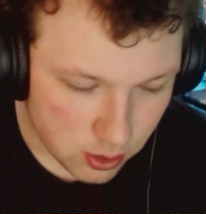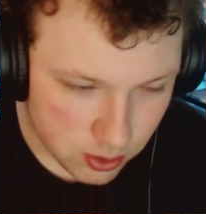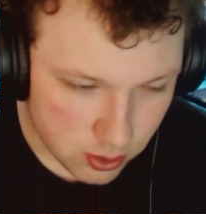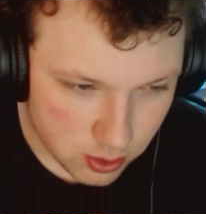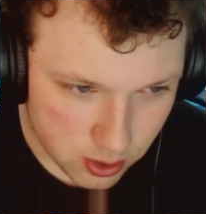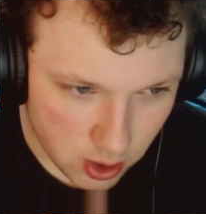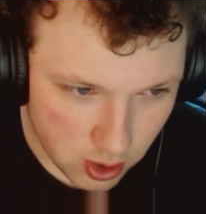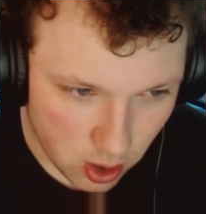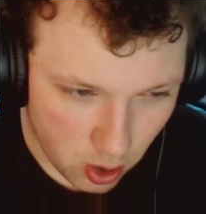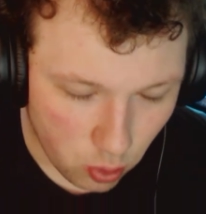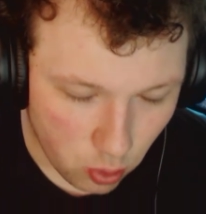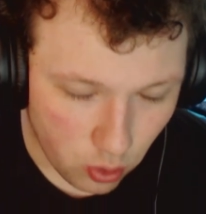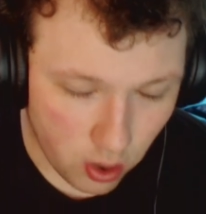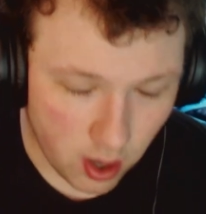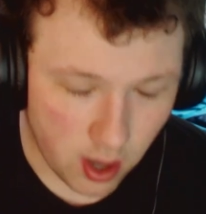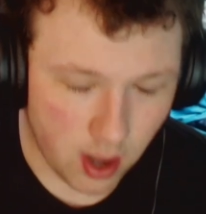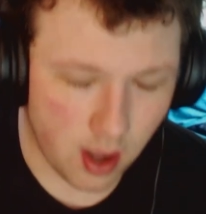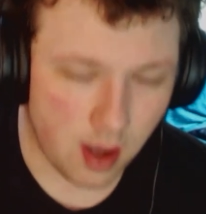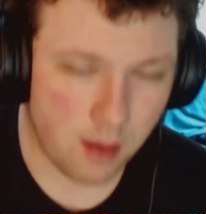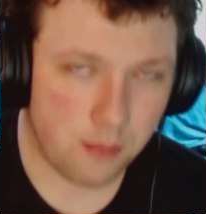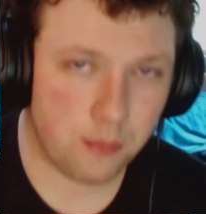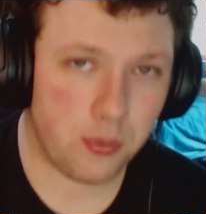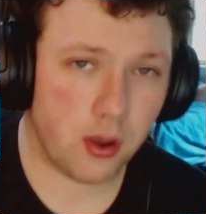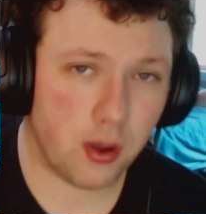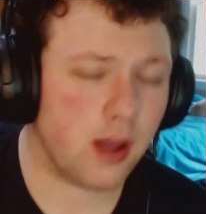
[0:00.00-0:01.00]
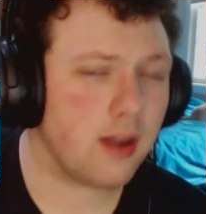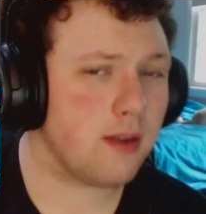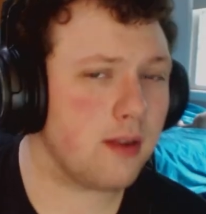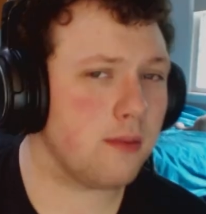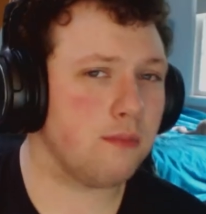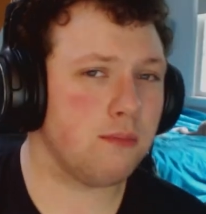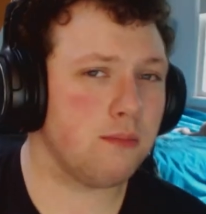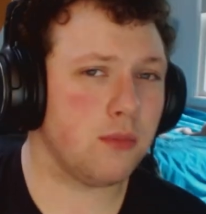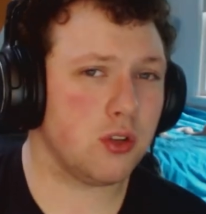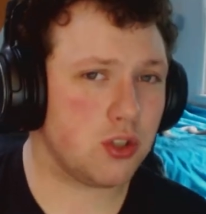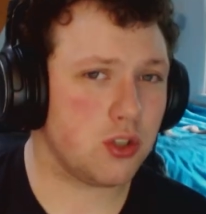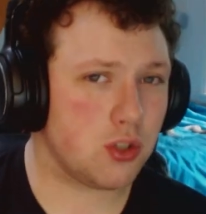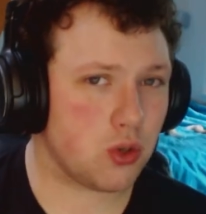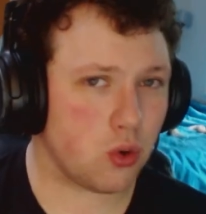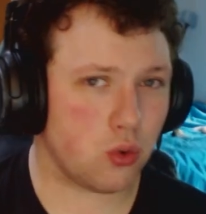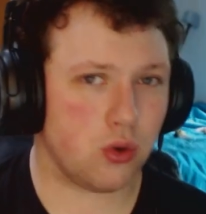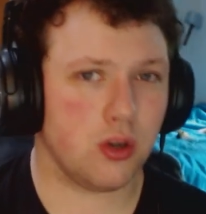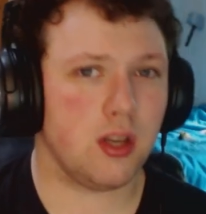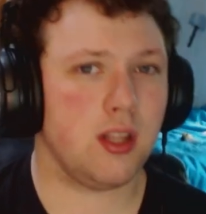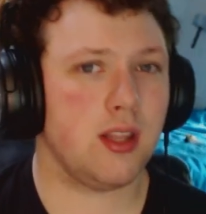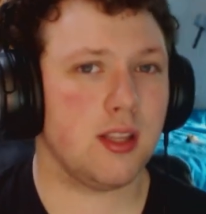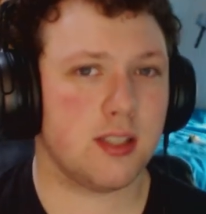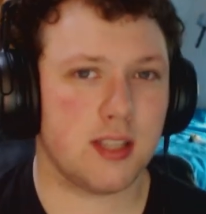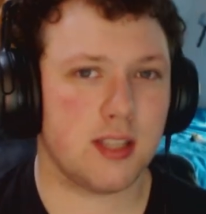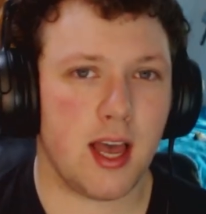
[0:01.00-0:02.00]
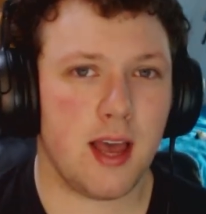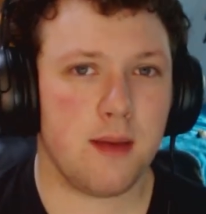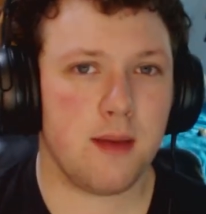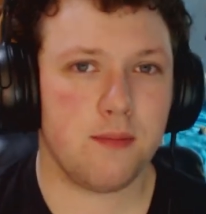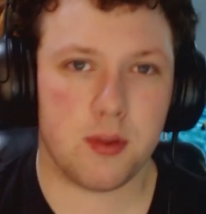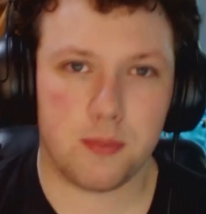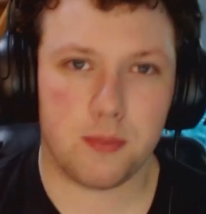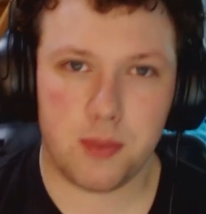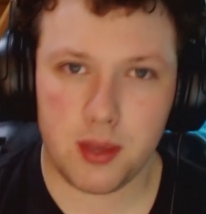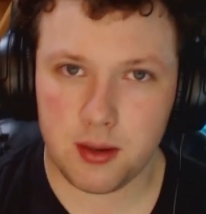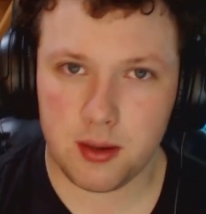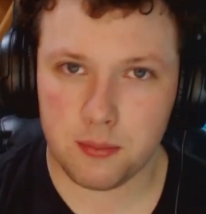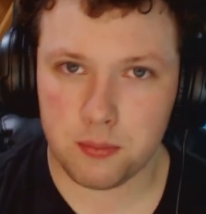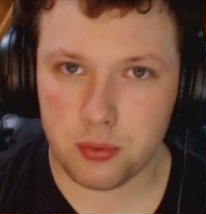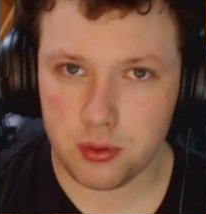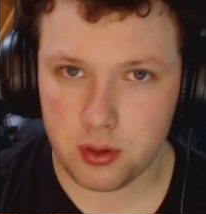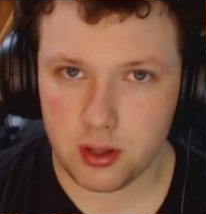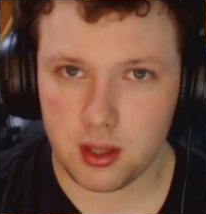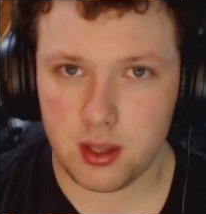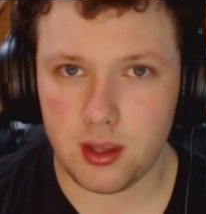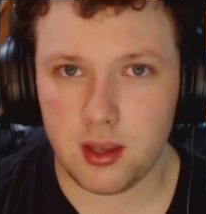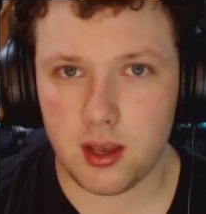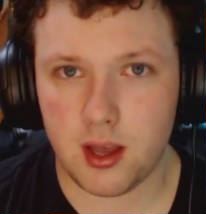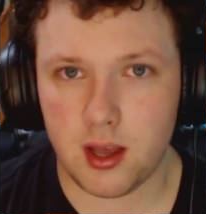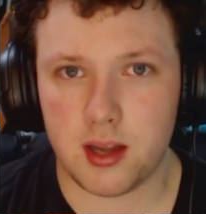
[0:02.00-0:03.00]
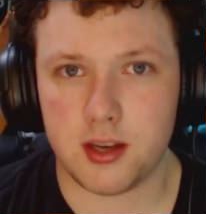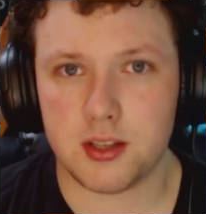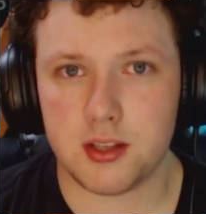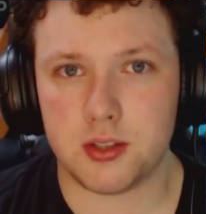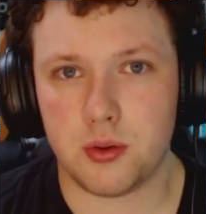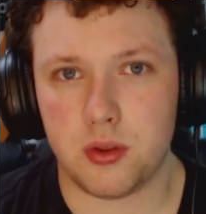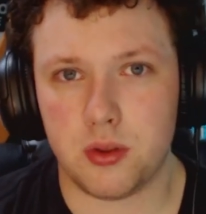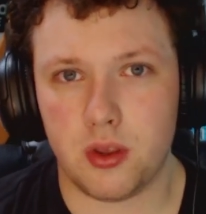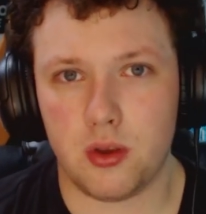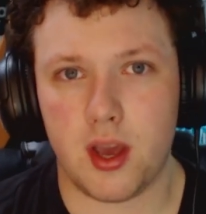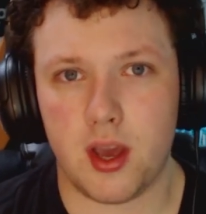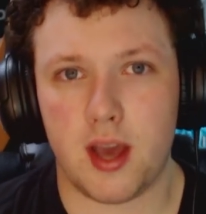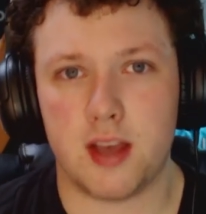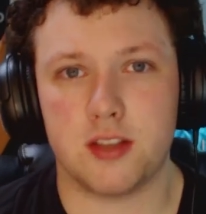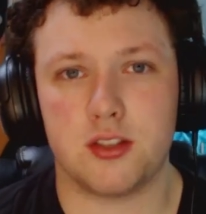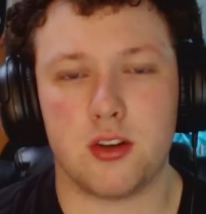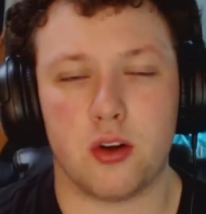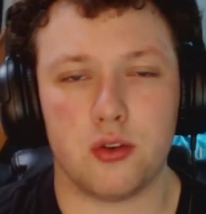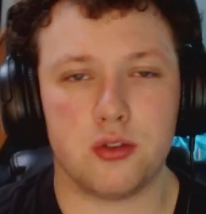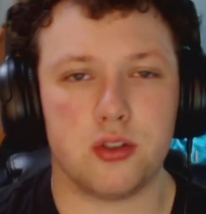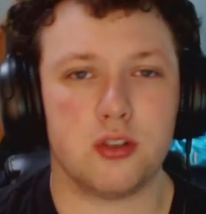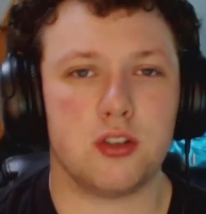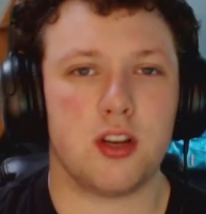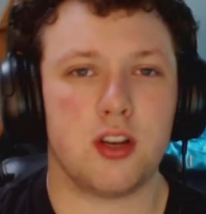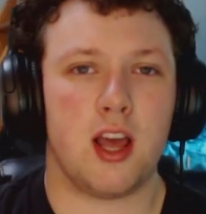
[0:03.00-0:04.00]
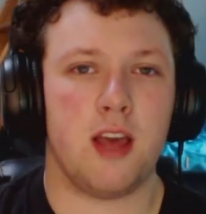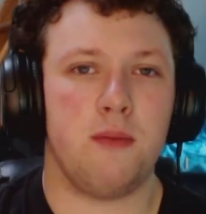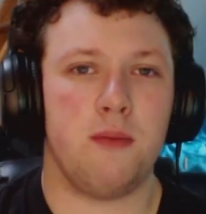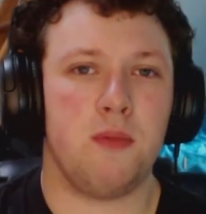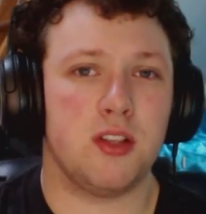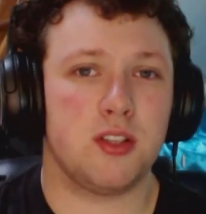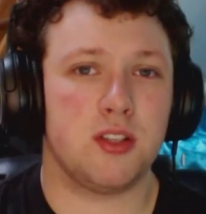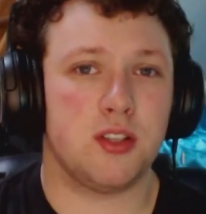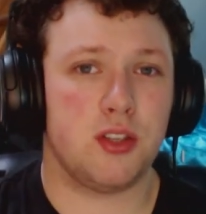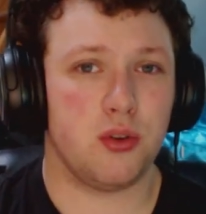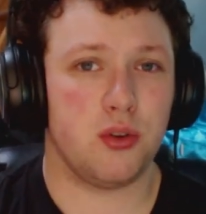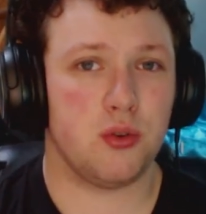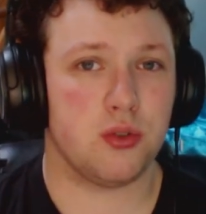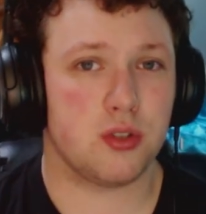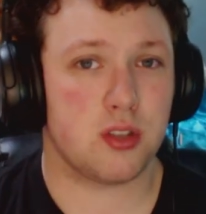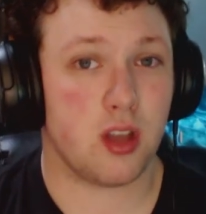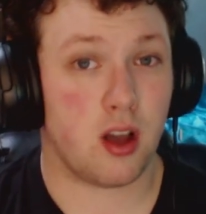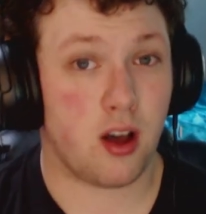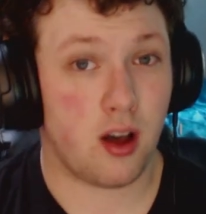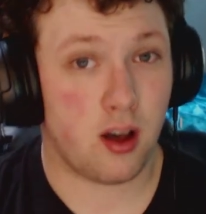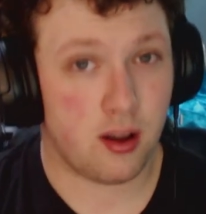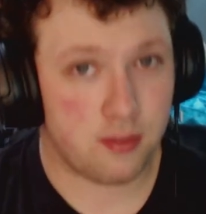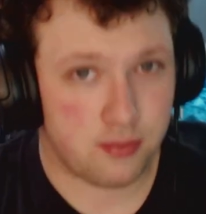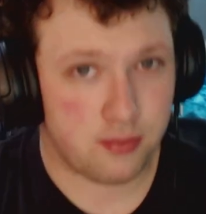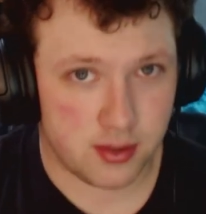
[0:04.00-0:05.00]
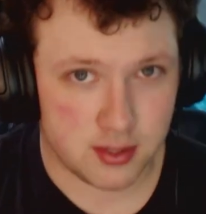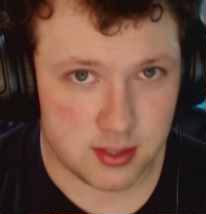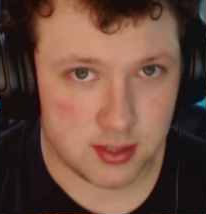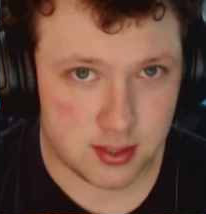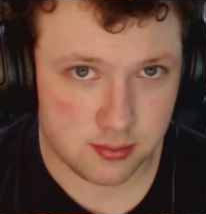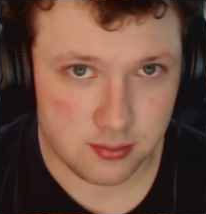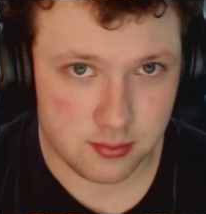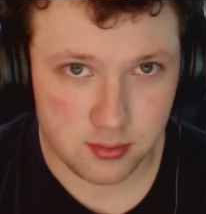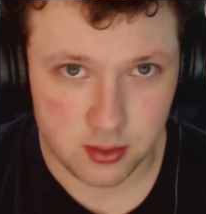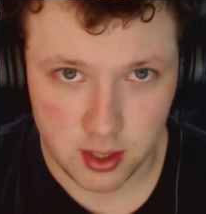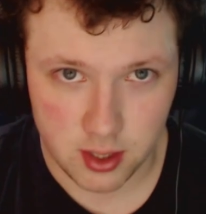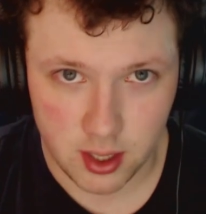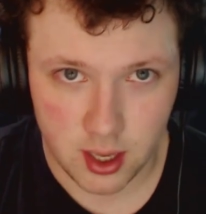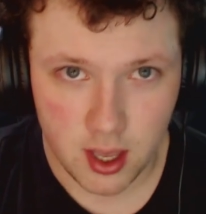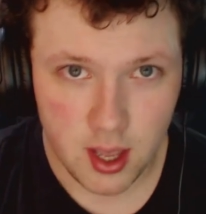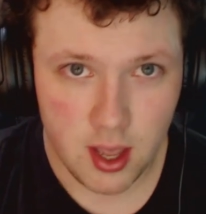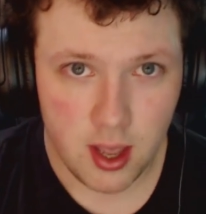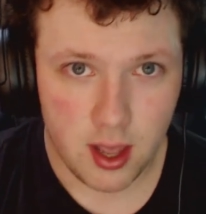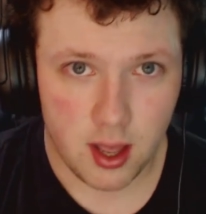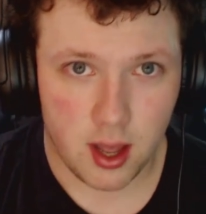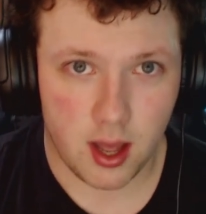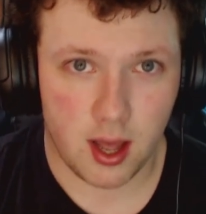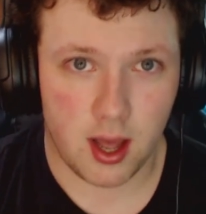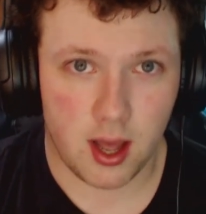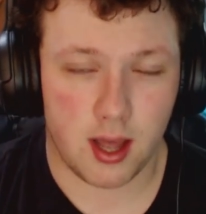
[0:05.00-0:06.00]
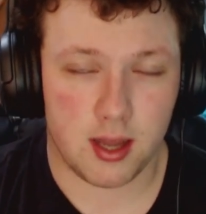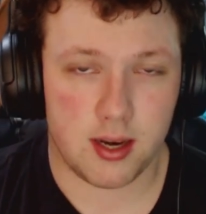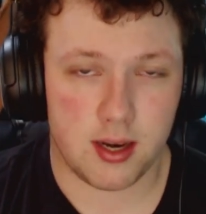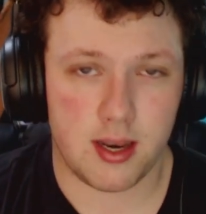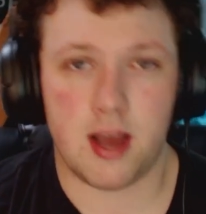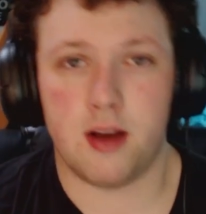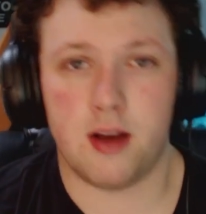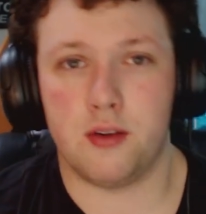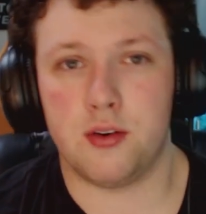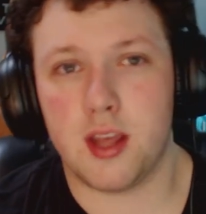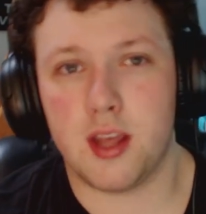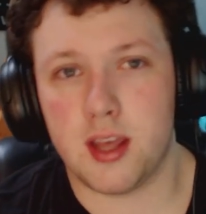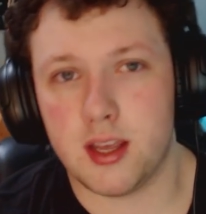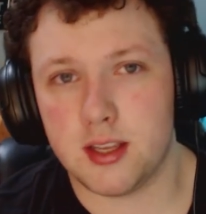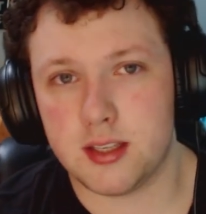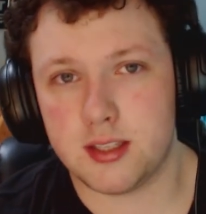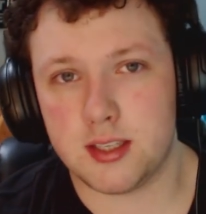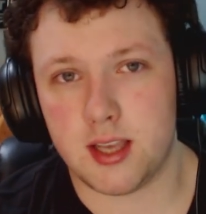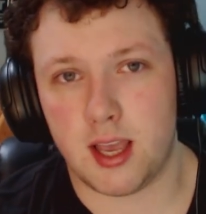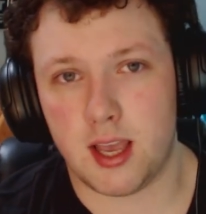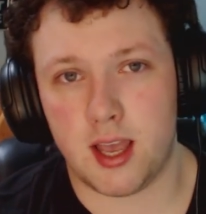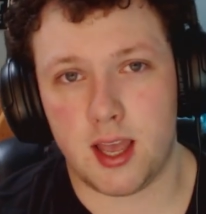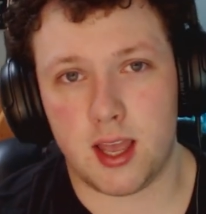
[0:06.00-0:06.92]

So, uh, but majority of the time, to be completely honest with you guys, alter time is used offensively uh, nowadays,